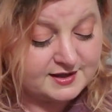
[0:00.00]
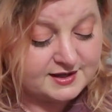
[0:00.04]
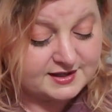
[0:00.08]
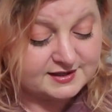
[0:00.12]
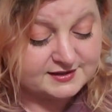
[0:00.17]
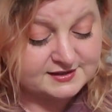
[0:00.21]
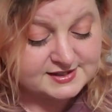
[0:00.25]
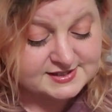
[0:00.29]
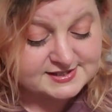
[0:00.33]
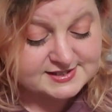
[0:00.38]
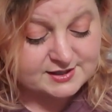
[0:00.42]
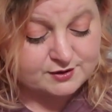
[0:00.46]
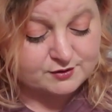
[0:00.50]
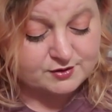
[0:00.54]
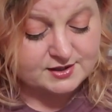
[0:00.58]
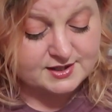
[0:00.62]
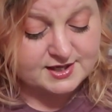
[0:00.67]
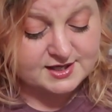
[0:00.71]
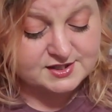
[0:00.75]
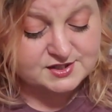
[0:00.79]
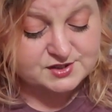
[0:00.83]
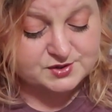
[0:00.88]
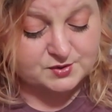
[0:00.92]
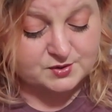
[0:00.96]
In The Secret
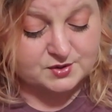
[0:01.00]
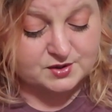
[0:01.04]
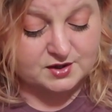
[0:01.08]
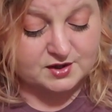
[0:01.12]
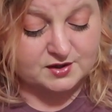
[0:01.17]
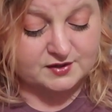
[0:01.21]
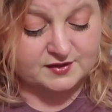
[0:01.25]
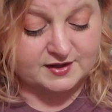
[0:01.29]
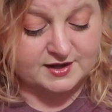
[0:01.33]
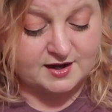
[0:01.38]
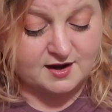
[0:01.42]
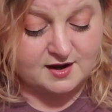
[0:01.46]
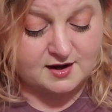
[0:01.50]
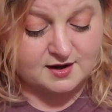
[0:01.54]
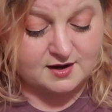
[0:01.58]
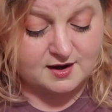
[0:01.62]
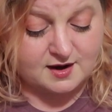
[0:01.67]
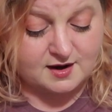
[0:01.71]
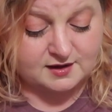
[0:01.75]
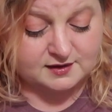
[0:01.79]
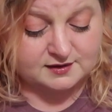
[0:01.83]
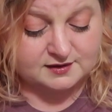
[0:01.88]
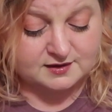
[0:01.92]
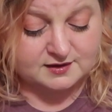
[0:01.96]
Next Door, the
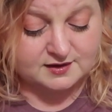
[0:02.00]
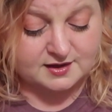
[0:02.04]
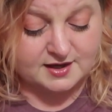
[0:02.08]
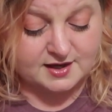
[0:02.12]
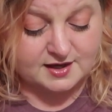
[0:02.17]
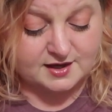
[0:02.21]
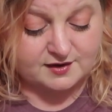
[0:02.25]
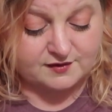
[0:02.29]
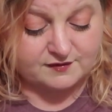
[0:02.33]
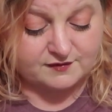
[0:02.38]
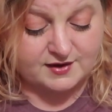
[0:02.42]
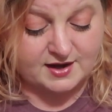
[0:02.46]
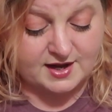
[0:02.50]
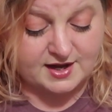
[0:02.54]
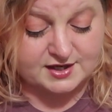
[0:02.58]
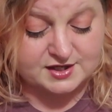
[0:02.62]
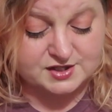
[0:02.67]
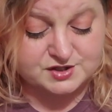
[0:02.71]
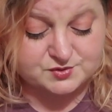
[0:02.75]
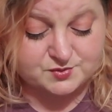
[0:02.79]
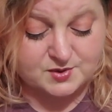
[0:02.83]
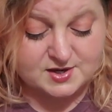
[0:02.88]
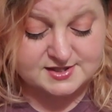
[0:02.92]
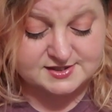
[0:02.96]
enclave and
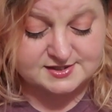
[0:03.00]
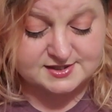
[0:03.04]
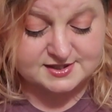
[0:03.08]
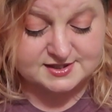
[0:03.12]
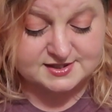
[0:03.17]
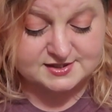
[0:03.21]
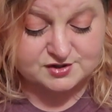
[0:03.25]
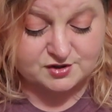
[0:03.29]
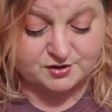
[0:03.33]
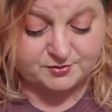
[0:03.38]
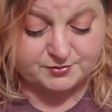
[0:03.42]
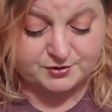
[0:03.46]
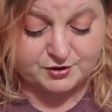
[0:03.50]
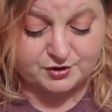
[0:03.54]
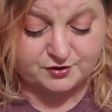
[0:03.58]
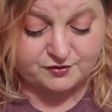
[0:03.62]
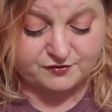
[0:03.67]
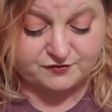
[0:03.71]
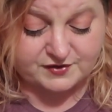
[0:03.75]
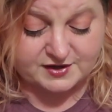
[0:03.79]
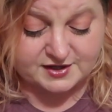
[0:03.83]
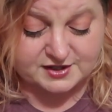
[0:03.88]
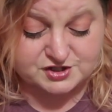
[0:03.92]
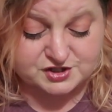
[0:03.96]
its residents are pure
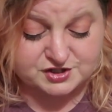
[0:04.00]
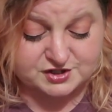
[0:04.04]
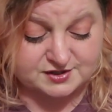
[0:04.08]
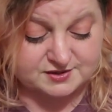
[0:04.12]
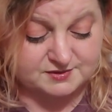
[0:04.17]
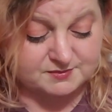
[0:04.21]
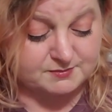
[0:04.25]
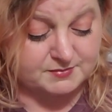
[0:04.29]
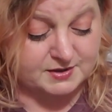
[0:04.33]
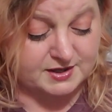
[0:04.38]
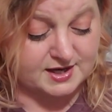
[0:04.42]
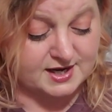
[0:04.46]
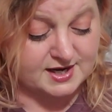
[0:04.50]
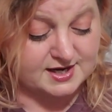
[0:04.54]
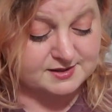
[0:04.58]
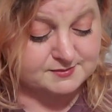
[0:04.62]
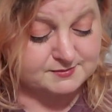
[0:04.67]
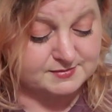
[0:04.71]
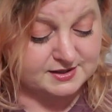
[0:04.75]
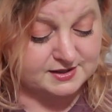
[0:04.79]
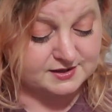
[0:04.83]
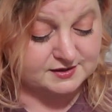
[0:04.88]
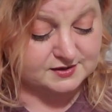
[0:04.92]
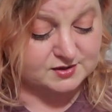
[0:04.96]
fiction, but I
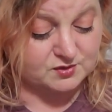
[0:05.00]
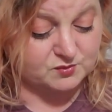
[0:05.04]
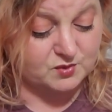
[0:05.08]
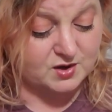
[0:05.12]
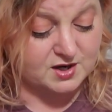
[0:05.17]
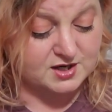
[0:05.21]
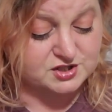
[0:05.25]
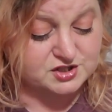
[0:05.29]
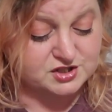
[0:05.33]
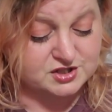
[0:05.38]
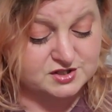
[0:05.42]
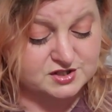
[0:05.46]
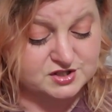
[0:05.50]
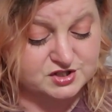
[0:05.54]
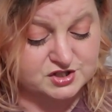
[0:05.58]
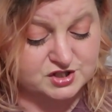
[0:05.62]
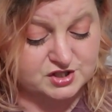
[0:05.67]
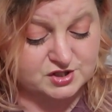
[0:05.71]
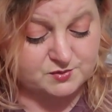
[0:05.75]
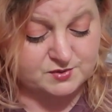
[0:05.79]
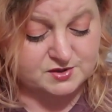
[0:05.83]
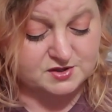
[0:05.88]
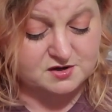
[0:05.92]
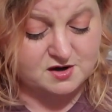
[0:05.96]
admit that watching the
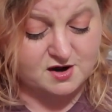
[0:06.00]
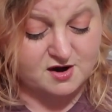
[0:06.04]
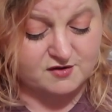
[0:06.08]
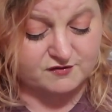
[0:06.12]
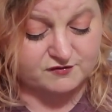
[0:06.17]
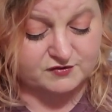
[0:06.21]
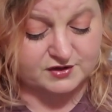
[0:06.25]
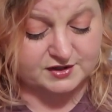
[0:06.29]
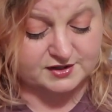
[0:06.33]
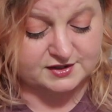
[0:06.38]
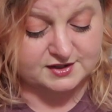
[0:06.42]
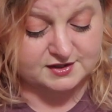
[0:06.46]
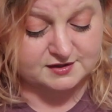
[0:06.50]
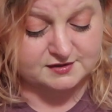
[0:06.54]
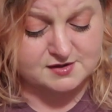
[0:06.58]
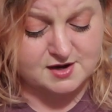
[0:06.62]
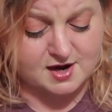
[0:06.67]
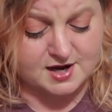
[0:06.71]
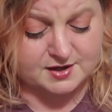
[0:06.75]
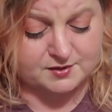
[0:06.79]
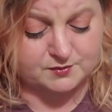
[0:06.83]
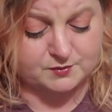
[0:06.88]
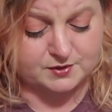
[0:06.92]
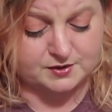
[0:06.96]
genuine conflict
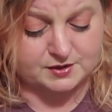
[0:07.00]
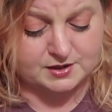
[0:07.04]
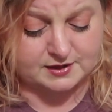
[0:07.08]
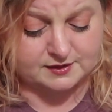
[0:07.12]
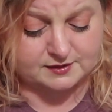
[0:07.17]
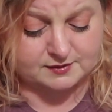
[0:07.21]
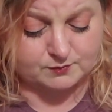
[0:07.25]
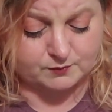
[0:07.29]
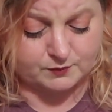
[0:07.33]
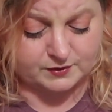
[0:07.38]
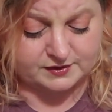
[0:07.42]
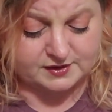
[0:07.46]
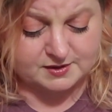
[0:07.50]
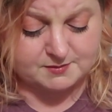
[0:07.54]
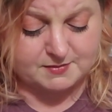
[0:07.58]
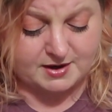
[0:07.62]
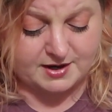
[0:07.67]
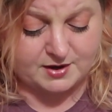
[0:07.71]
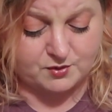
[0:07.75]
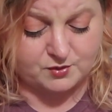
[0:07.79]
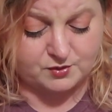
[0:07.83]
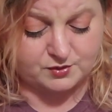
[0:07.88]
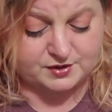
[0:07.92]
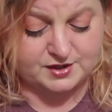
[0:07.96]
ignite within
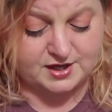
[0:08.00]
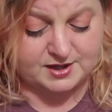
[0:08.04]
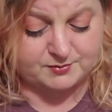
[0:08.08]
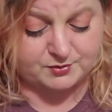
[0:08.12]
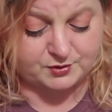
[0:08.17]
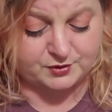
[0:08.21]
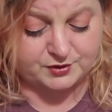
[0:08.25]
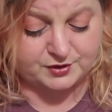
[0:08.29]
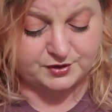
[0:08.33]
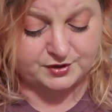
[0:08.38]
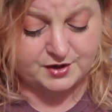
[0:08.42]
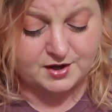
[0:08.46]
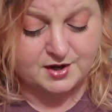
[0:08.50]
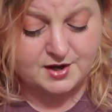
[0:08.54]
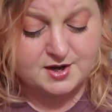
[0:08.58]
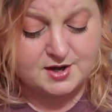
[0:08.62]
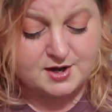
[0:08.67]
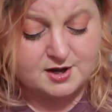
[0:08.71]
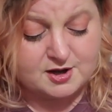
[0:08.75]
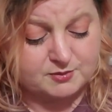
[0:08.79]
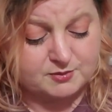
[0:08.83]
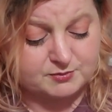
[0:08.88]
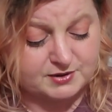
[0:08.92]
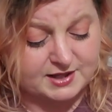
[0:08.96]
my own neighborhood
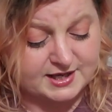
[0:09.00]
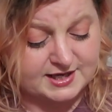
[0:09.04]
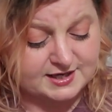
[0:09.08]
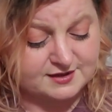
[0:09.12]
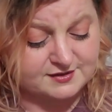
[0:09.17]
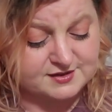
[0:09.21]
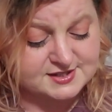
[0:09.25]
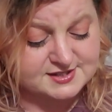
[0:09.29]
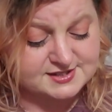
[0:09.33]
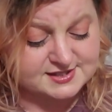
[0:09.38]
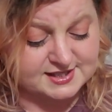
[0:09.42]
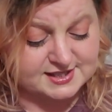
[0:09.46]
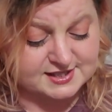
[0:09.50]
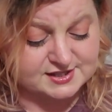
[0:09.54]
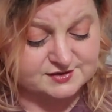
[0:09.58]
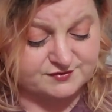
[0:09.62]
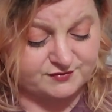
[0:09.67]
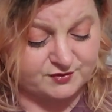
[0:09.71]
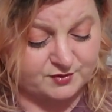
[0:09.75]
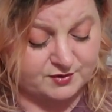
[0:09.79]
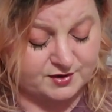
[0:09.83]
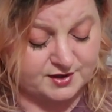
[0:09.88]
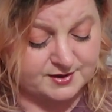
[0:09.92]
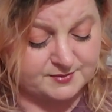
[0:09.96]
planted the seeds
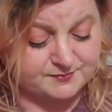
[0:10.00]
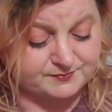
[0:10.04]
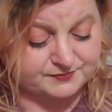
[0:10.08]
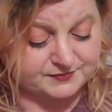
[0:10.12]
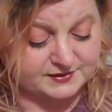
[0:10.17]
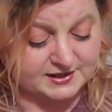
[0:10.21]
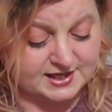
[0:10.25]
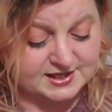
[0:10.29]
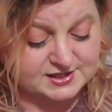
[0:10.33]
for it.